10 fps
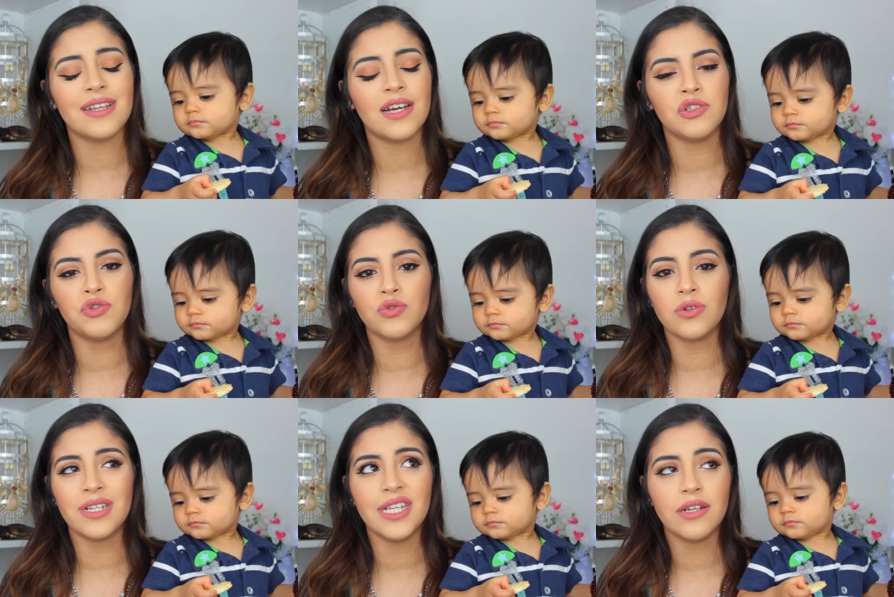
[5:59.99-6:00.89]
Speaker 1: not drool
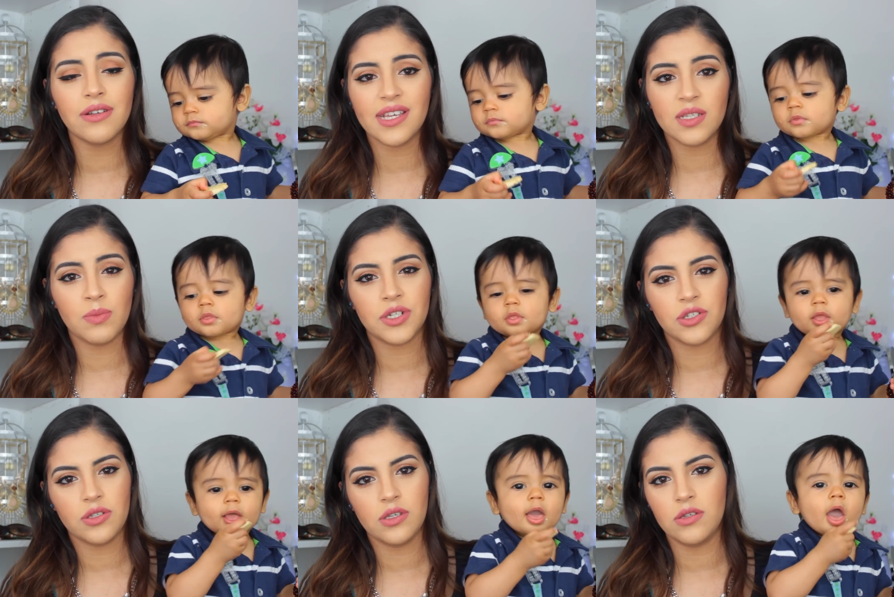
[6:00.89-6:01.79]
nearly as much
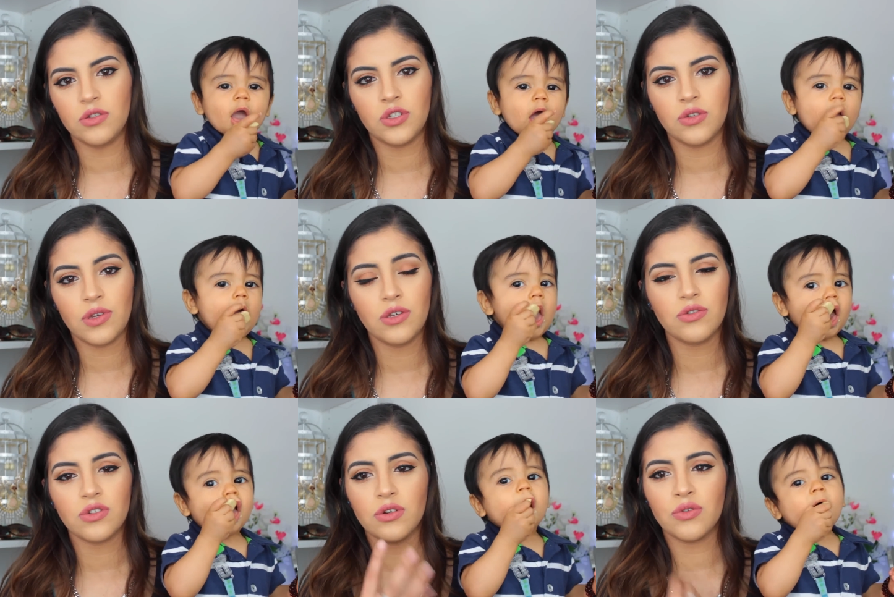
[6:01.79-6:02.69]
as he used to. He
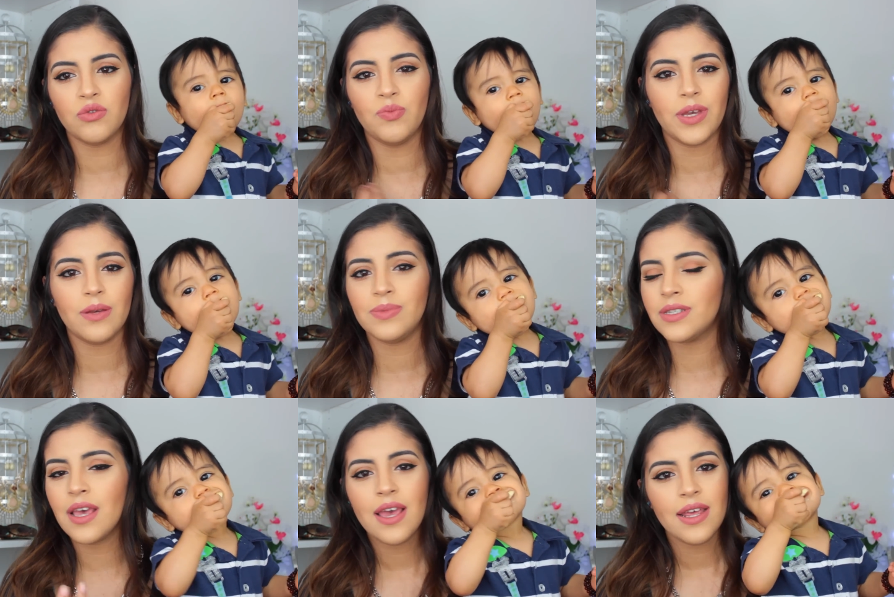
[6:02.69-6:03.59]
used to go through bibs.
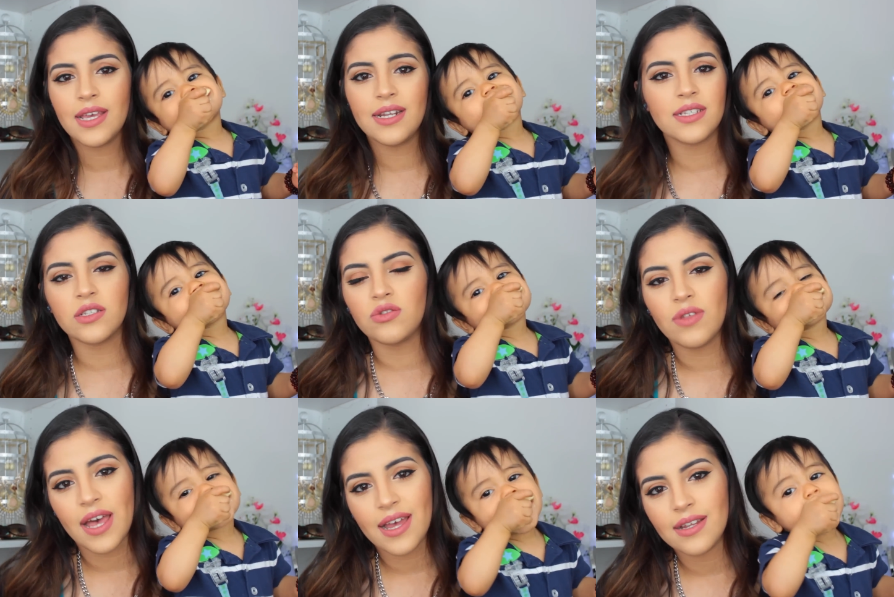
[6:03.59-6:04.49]
He doesn't do
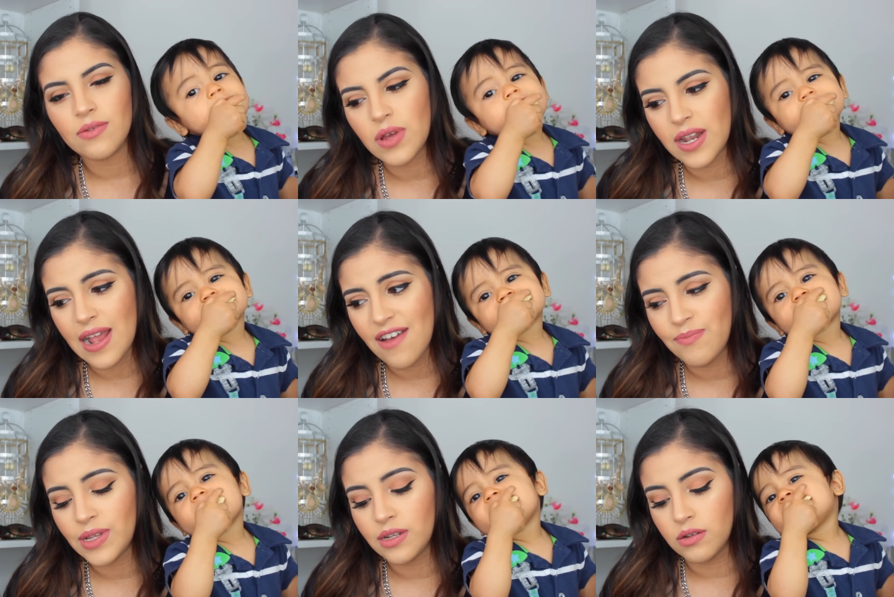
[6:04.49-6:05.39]
that, and I've
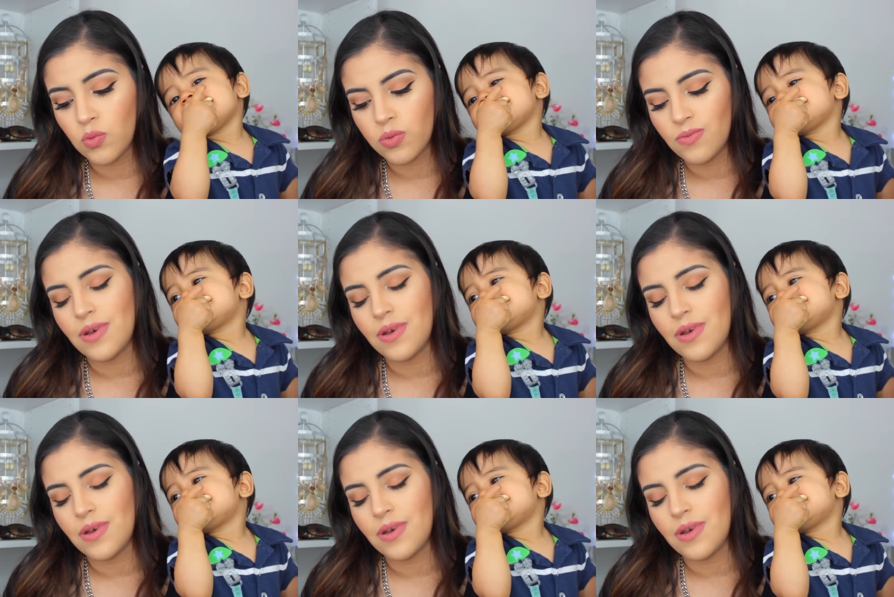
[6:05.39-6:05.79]
been